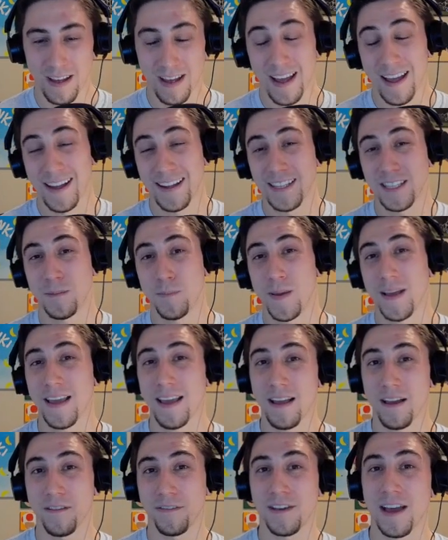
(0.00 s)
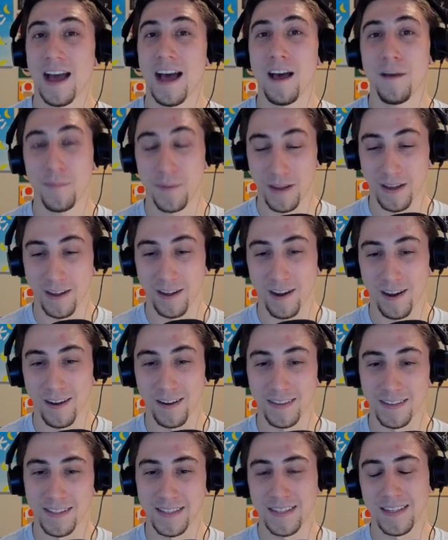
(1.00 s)
And speaking of copying
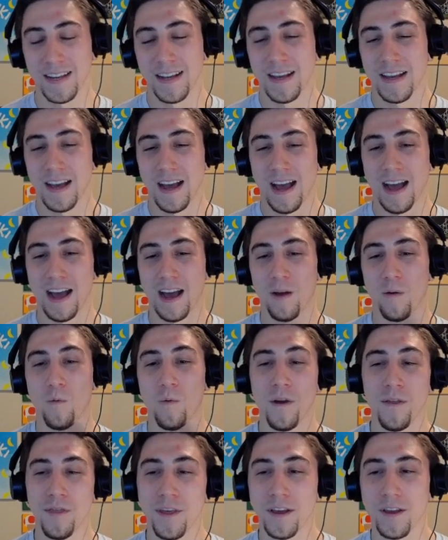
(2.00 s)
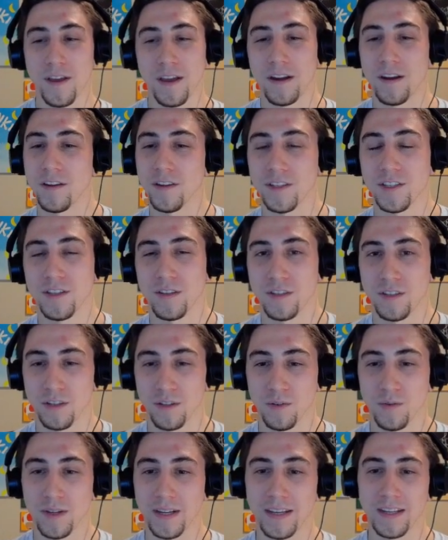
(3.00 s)
cards, one thing you can also
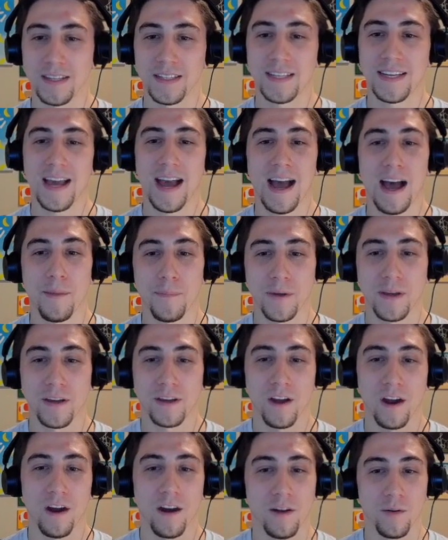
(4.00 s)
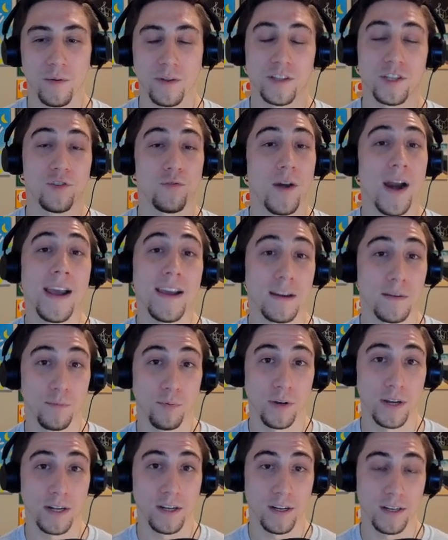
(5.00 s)
do is copy a card with Dragon
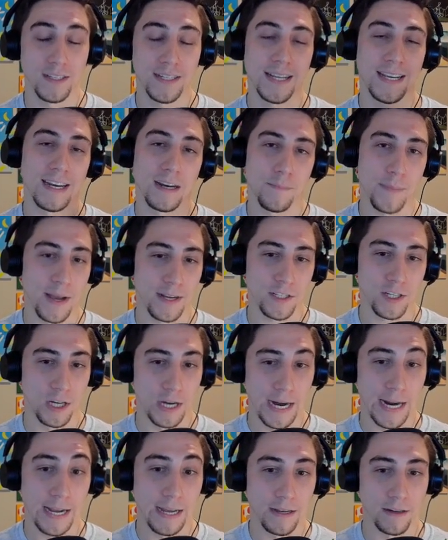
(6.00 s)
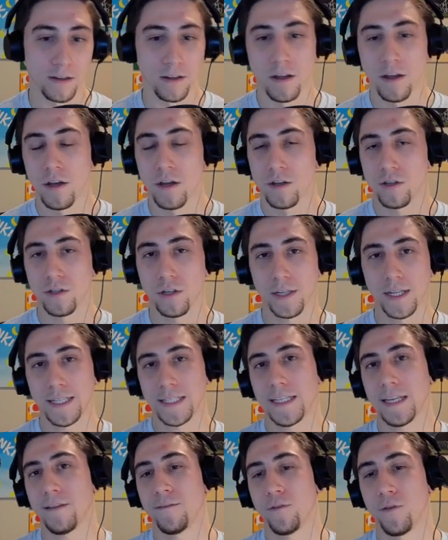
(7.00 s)
Breeder to get it back to your hand. So
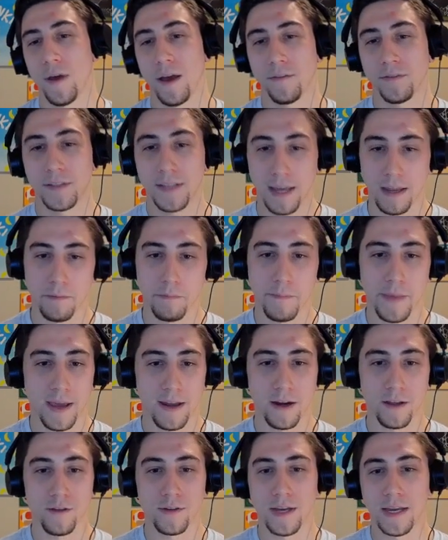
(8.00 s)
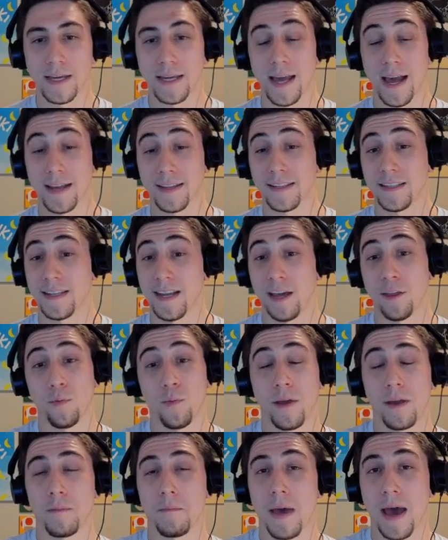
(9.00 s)
let's say if you have 10 mana, you can cast
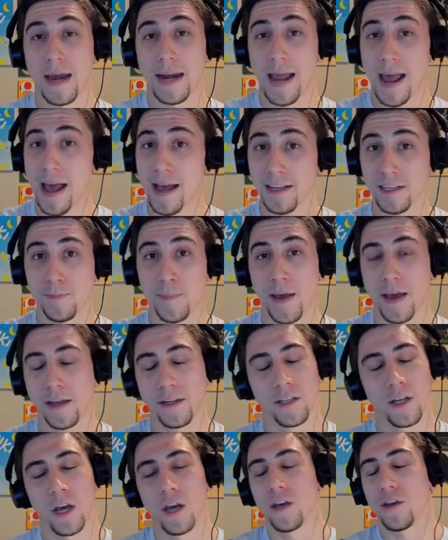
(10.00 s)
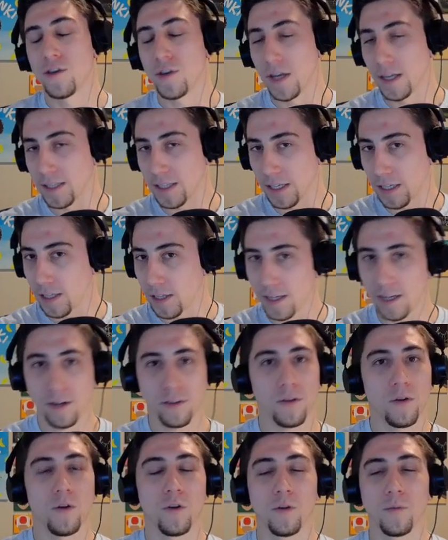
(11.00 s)
Deathwing Mad Aspect. You get to clear
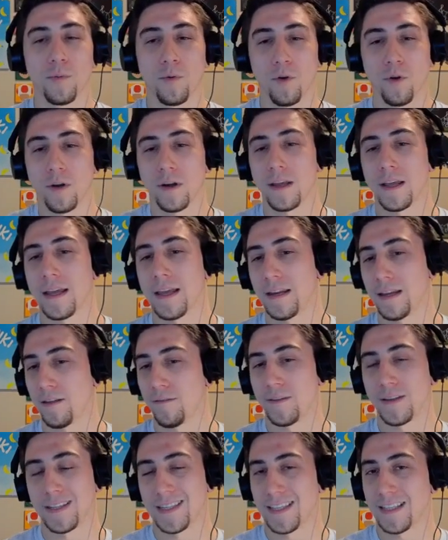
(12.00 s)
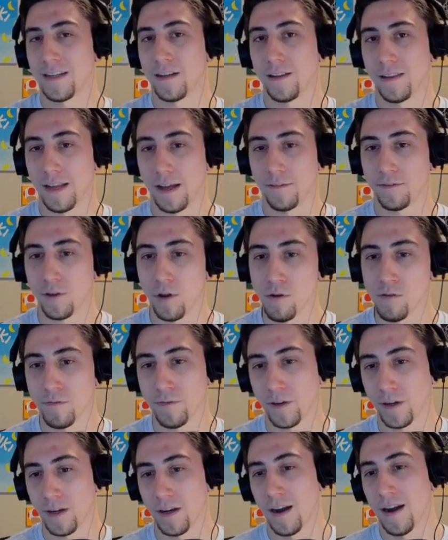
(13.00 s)
the whole board, and if he's still left
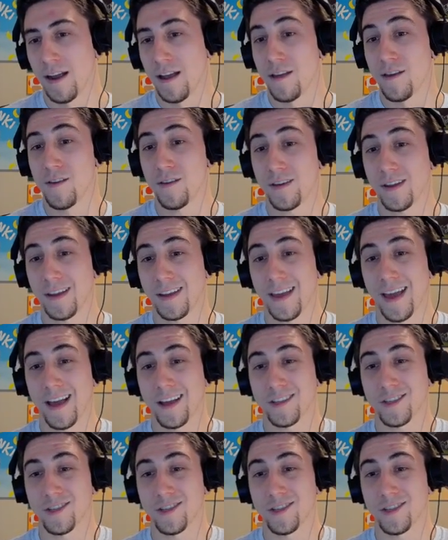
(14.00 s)
over, you can cast